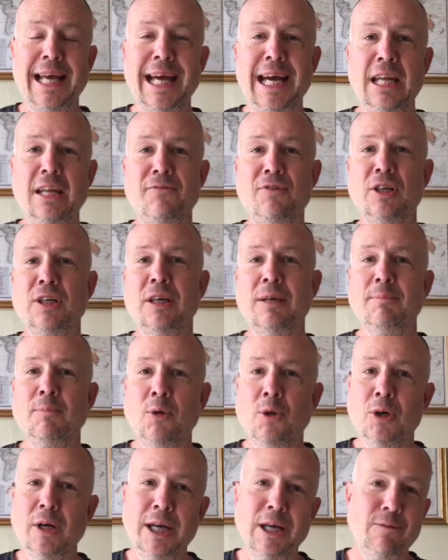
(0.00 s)
and if you'd like
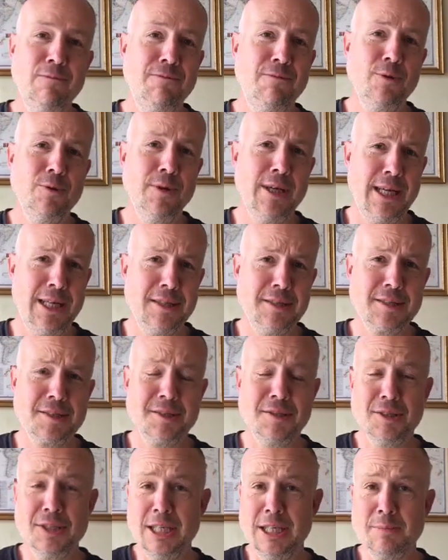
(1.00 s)
more helpful hints
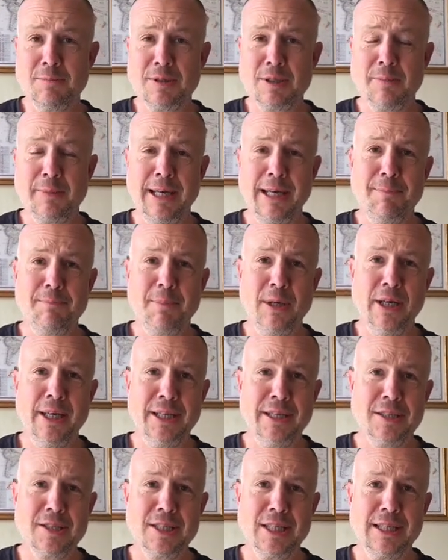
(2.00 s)
and tips about
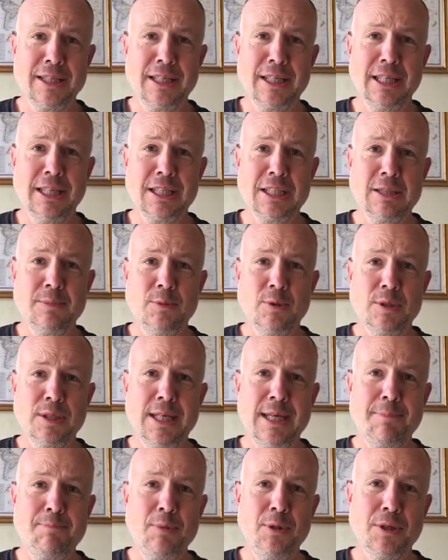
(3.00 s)
buying and selling collectibles,
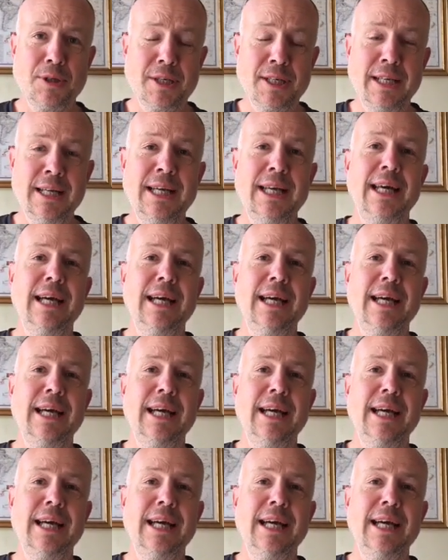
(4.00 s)
our book,